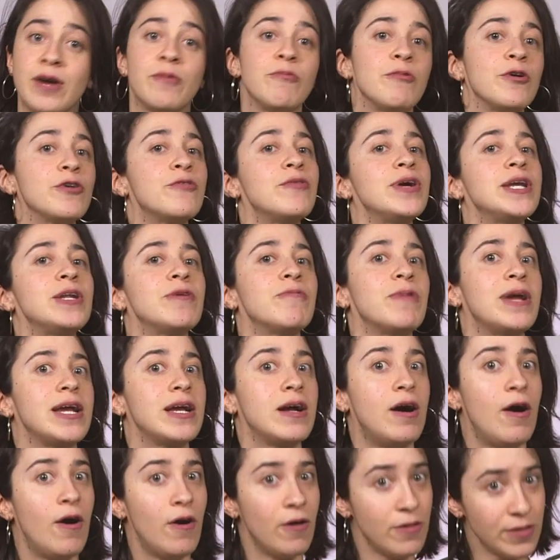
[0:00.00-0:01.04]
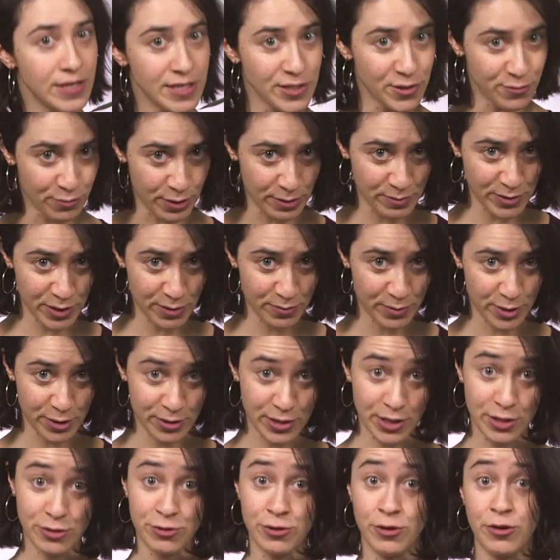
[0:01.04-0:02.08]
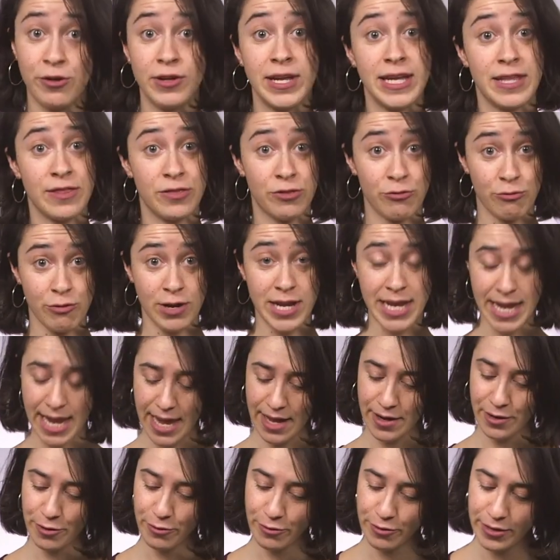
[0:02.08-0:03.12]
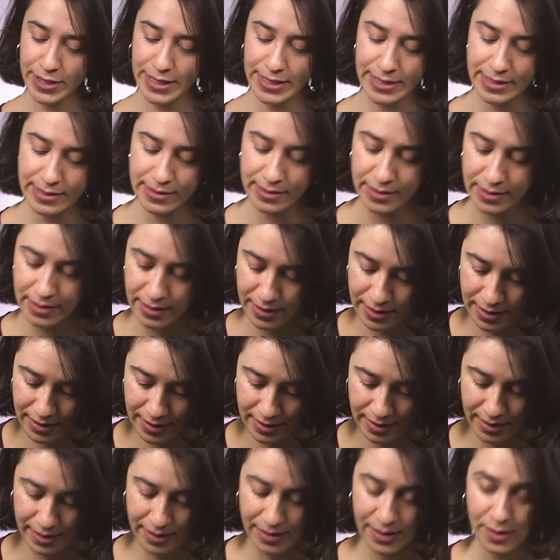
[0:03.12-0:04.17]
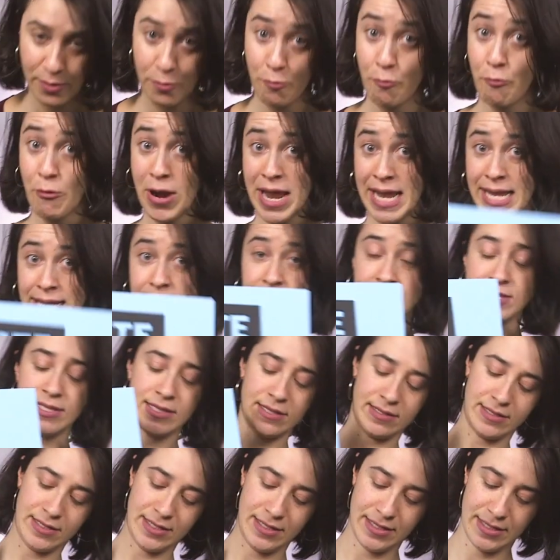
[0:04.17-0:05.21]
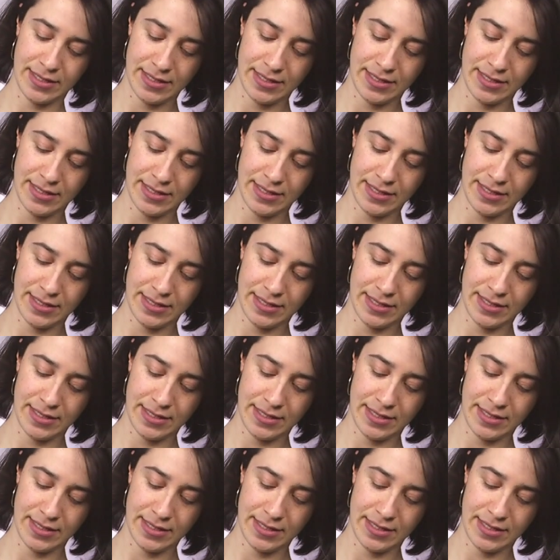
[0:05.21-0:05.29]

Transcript: We're going to rank all these forms of birth control in 3 categories: waste,